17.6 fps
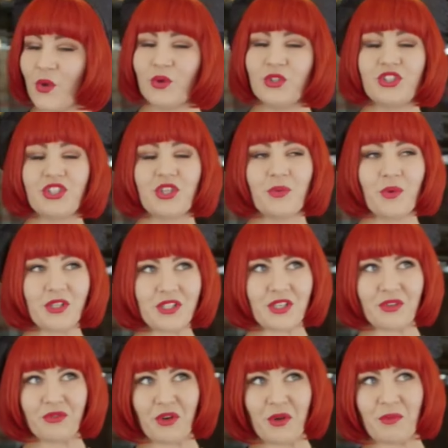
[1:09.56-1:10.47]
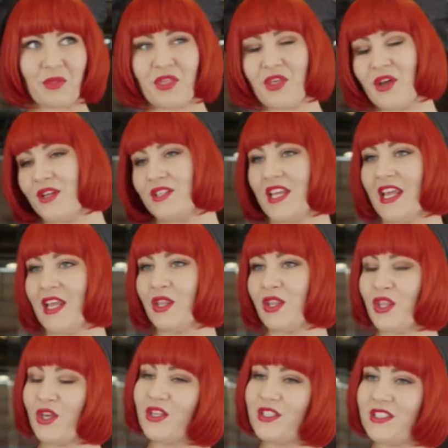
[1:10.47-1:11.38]
Well, she was in room
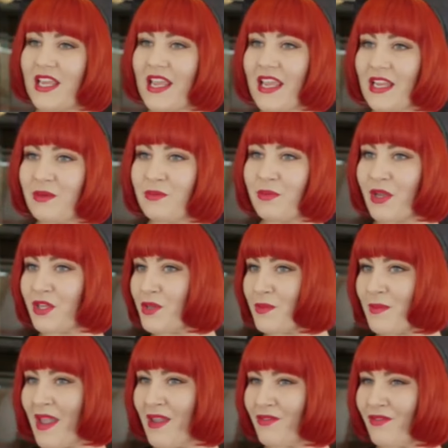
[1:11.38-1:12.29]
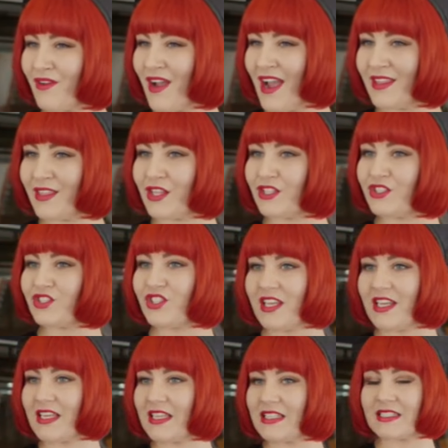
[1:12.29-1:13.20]
1313, but you may find that
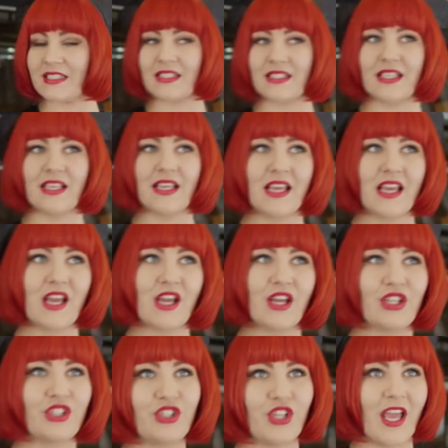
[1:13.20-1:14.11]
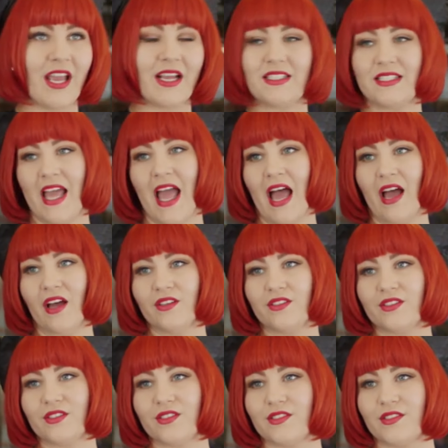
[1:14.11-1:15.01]
she has checked
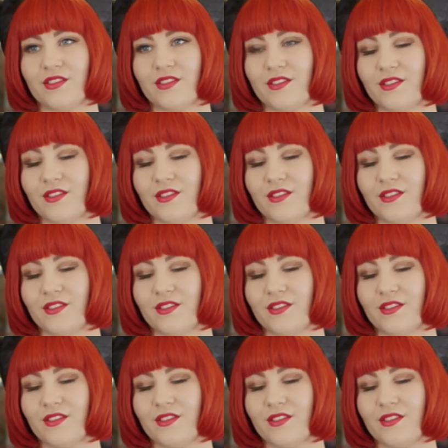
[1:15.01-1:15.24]
out.